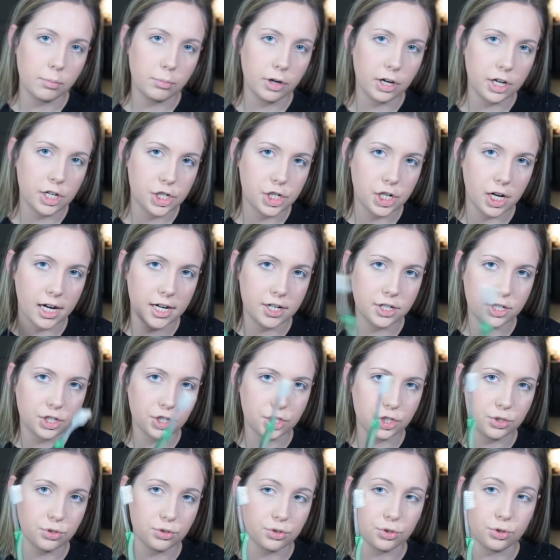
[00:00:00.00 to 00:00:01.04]
brush, I
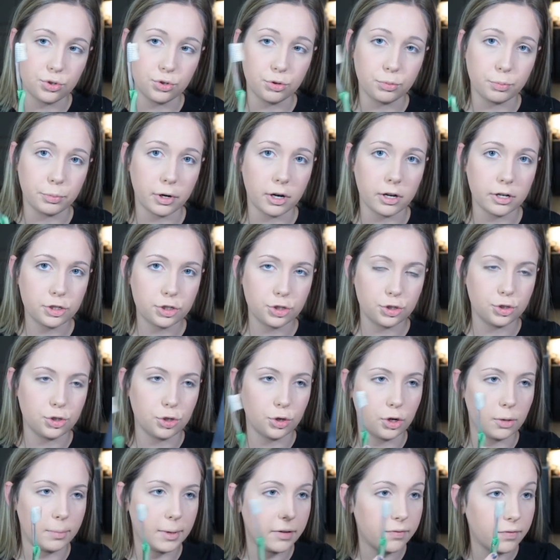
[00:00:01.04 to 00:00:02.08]
just use a toothbrush, so
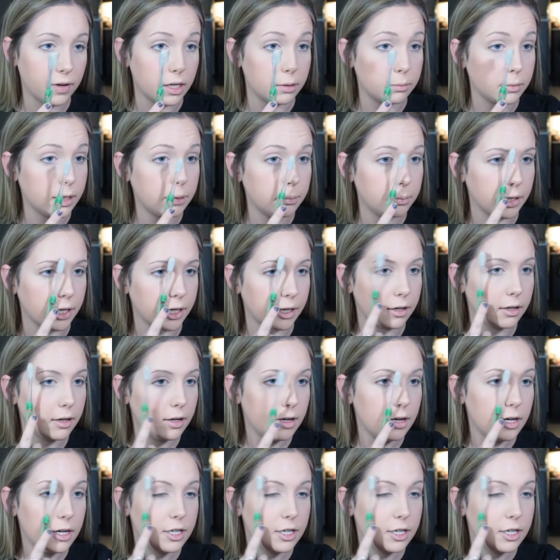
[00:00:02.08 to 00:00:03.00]
don't make fun of me, but